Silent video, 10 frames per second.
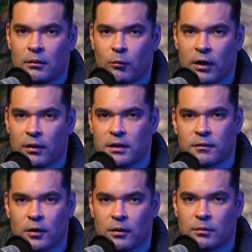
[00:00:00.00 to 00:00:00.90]
whether it's
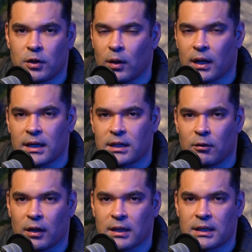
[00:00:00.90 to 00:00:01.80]
for tokenizing
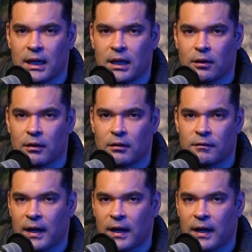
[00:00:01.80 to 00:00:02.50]
real estate or